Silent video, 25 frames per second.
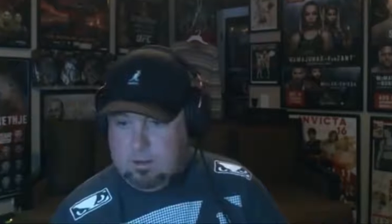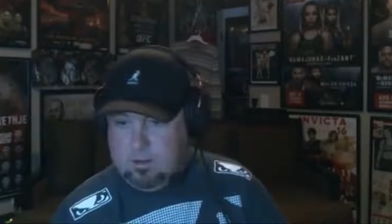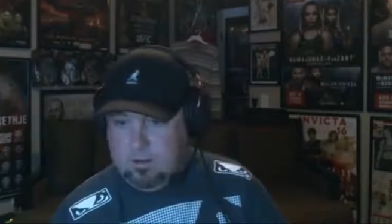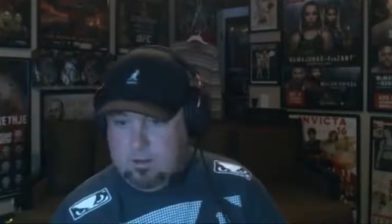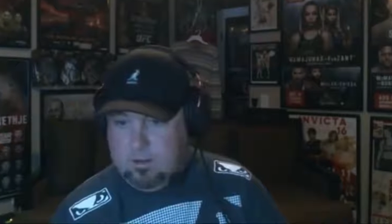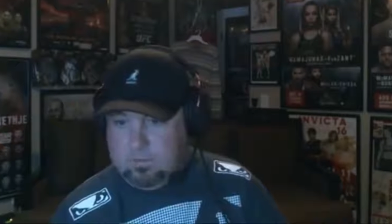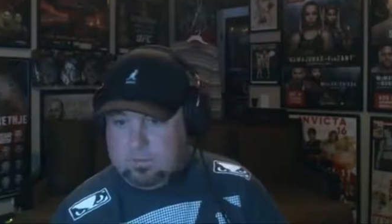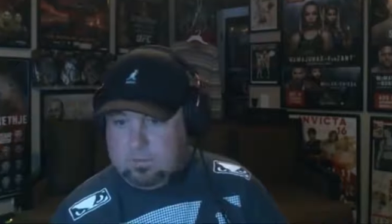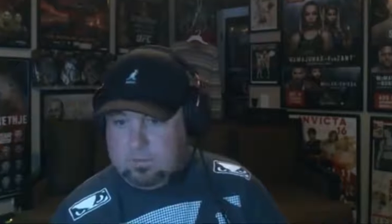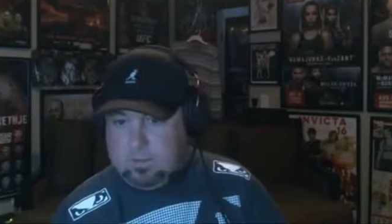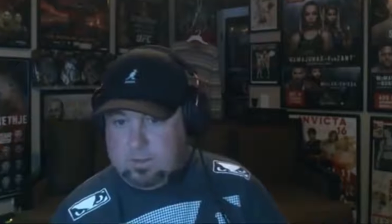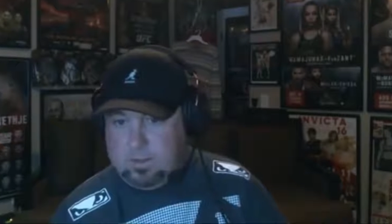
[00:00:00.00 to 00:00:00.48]

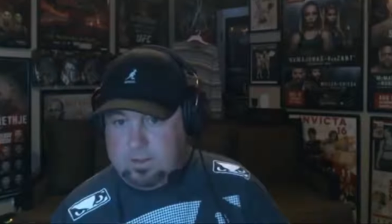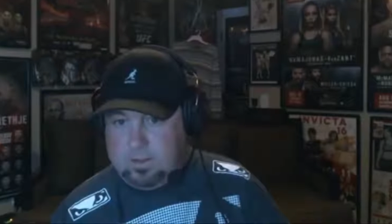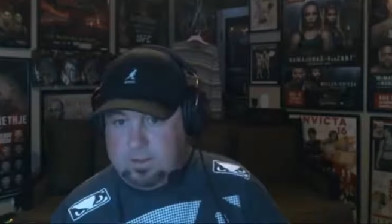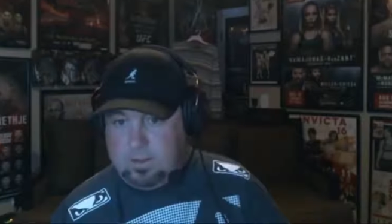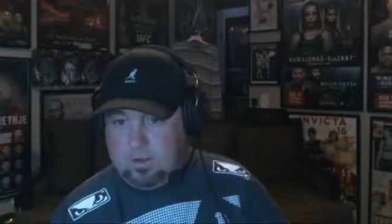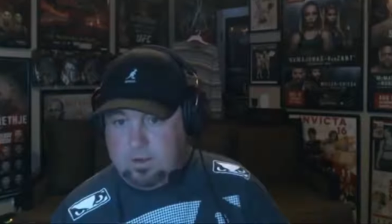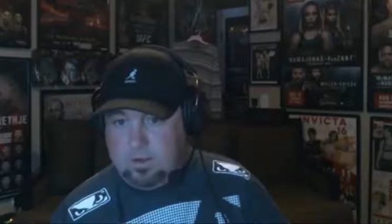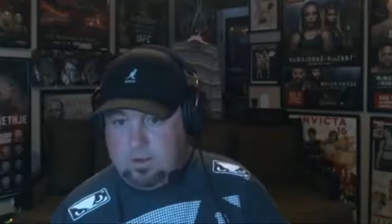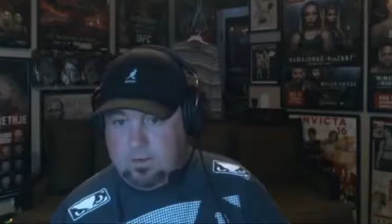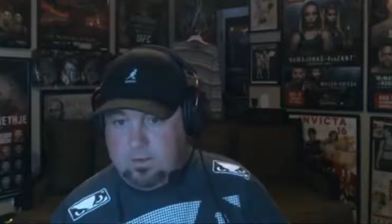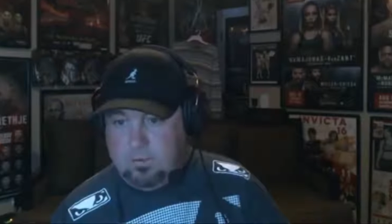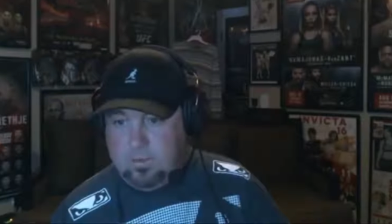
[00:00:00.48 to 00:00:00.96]
UFC
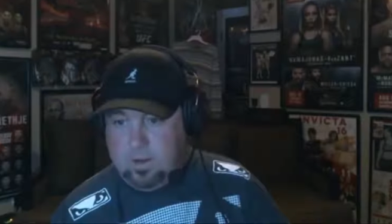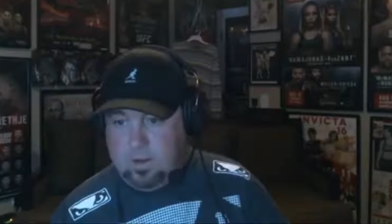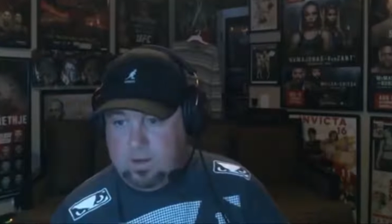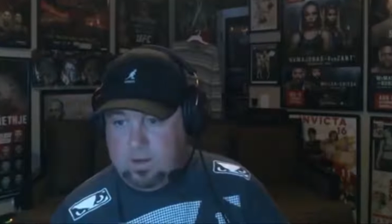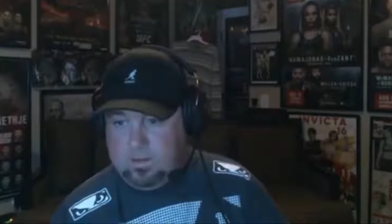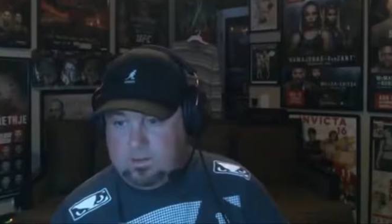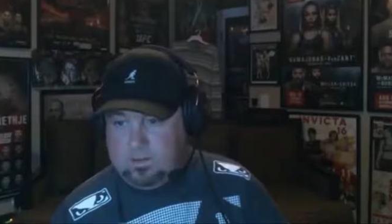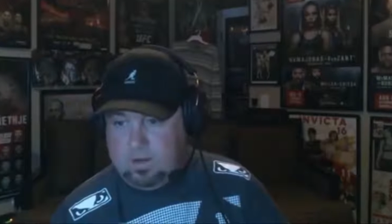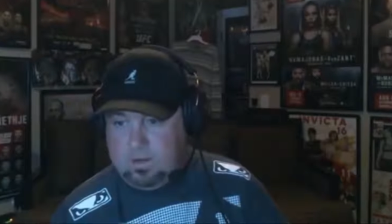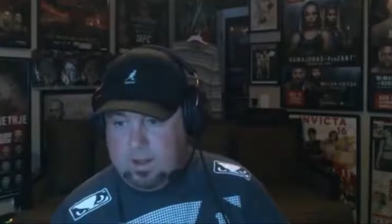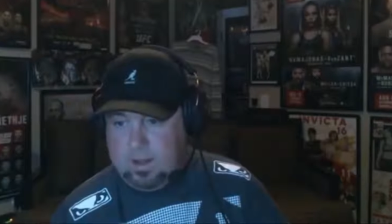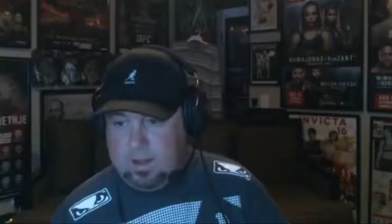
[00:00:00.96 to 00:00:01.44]
leader in
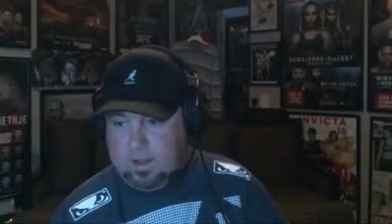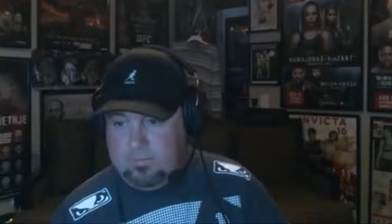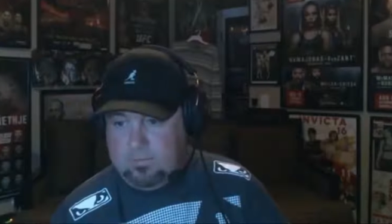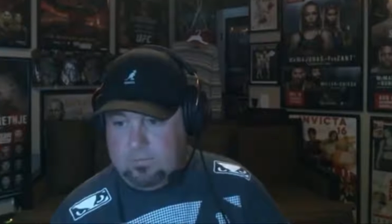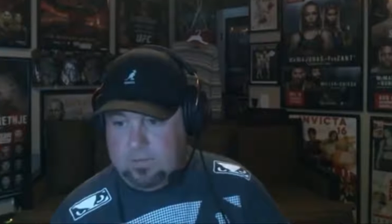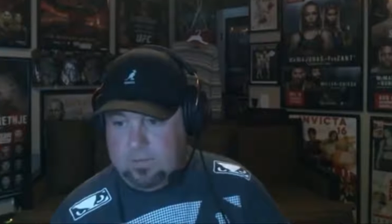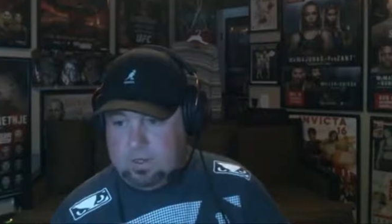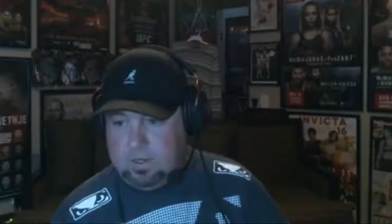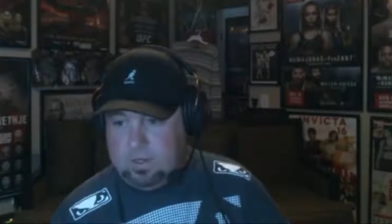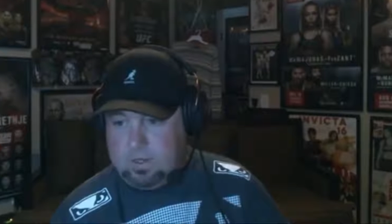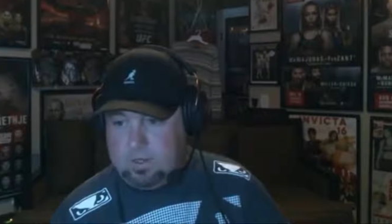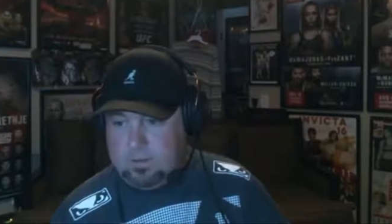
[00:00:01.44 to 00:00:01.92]
wins and
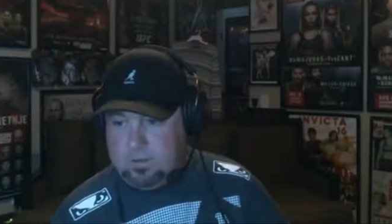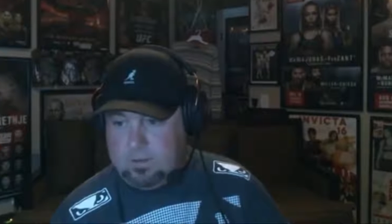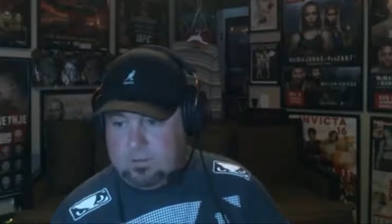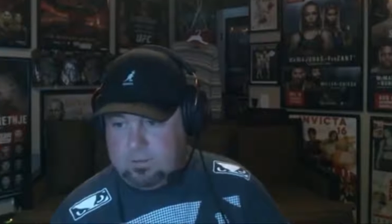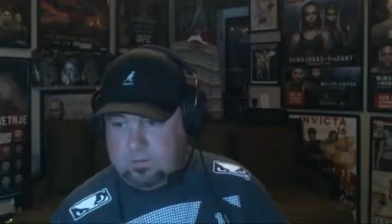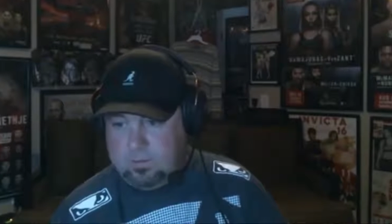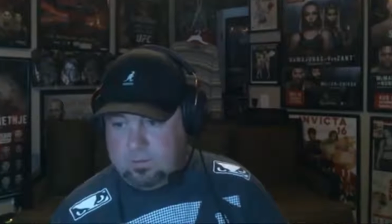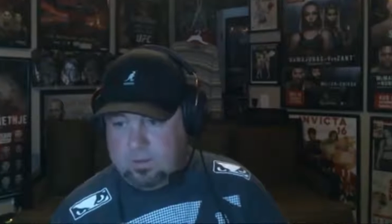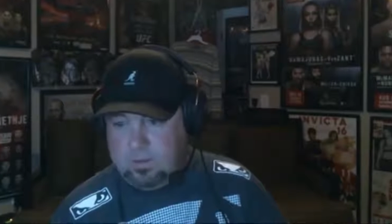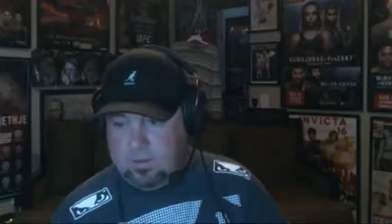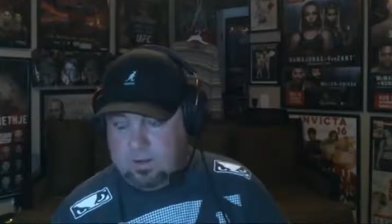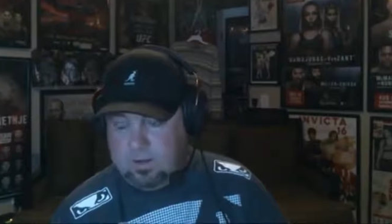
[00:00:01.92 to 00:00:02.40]

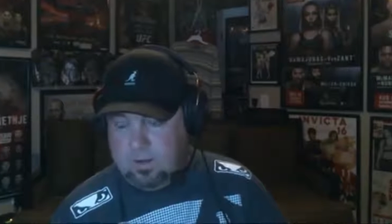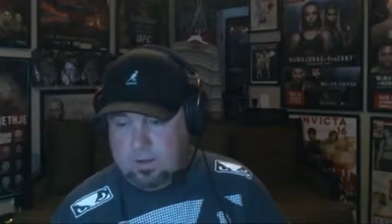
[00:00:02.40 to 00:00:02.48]
finishes.